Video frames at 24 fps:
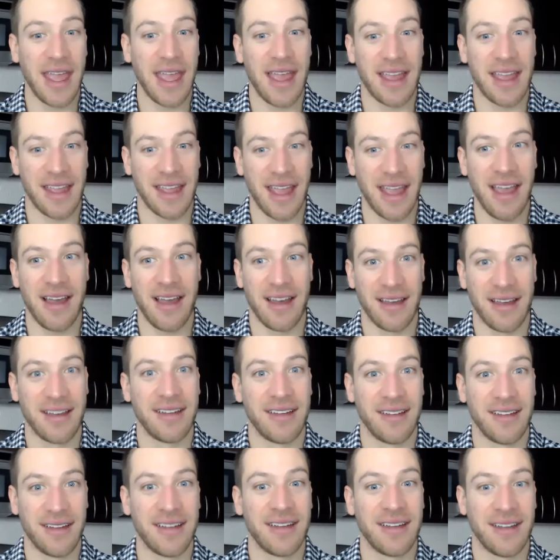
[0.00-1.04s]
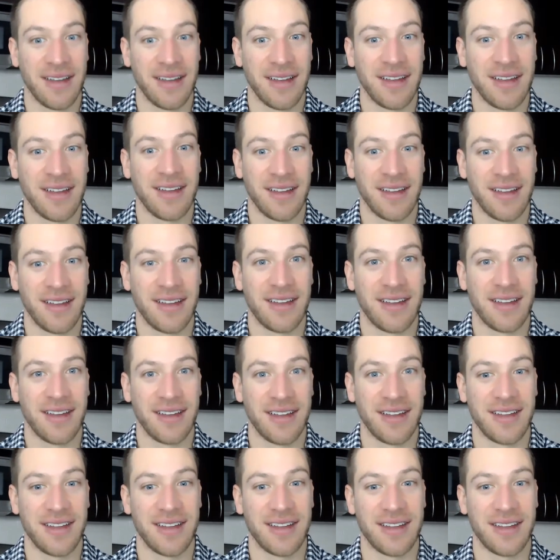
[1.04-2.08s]
You know, I mean, when I was a
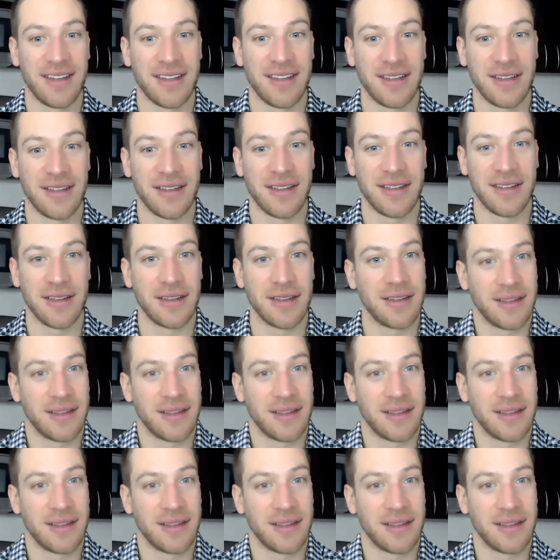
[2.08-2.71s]
kid, I'm